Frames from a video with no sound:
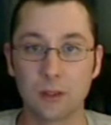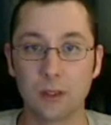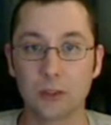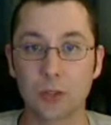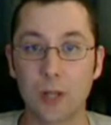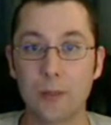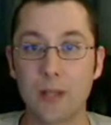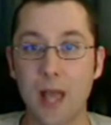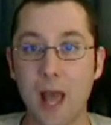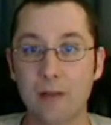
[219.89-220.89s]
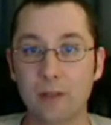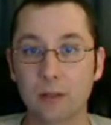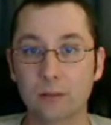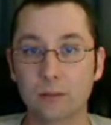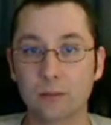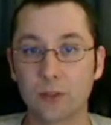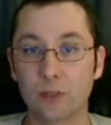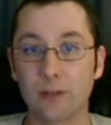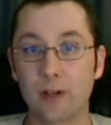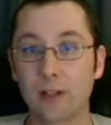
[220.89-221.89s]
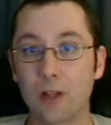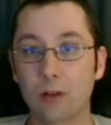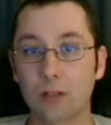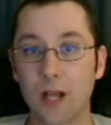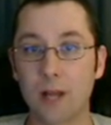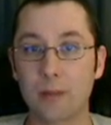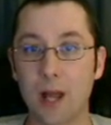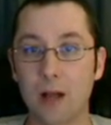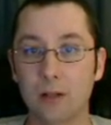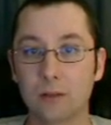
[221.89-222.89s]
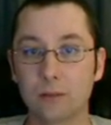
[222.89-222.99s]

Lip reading: So I've been having, for a very long time now,